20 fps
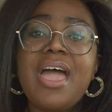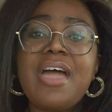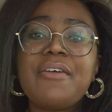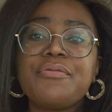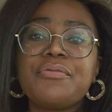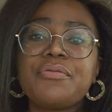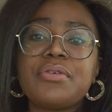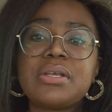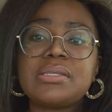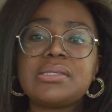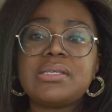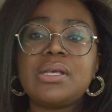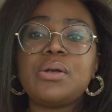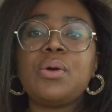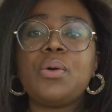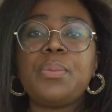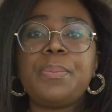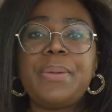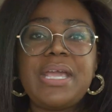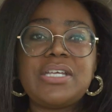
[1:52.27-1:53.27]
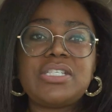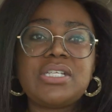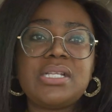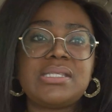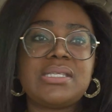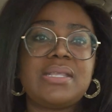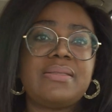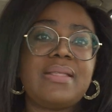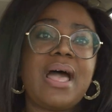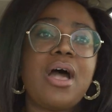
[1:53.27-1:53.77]
every single
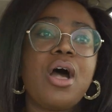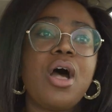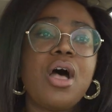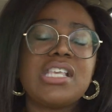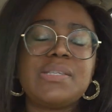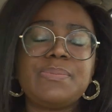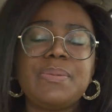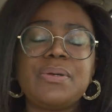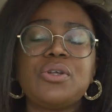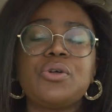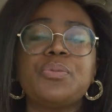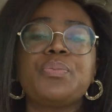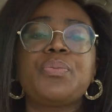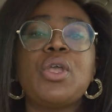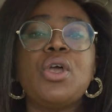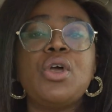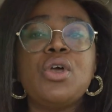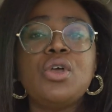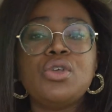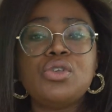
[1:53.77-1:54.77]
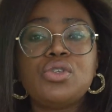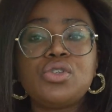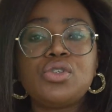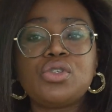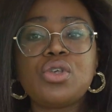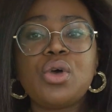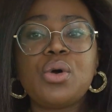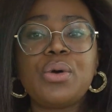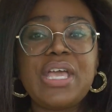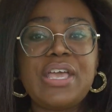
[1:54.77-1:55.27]
patient in that hospital.
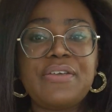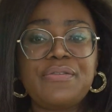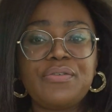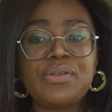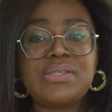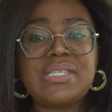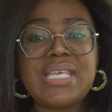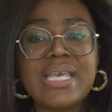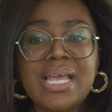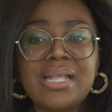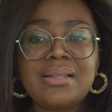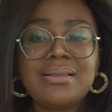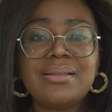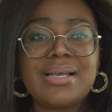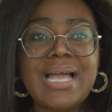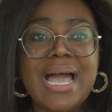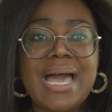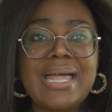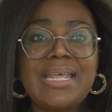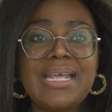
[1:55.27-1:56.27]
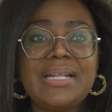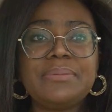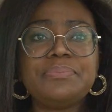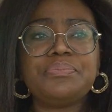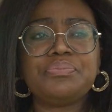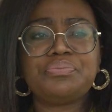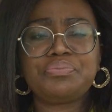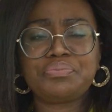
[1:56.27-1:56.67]
So if you take a look at it,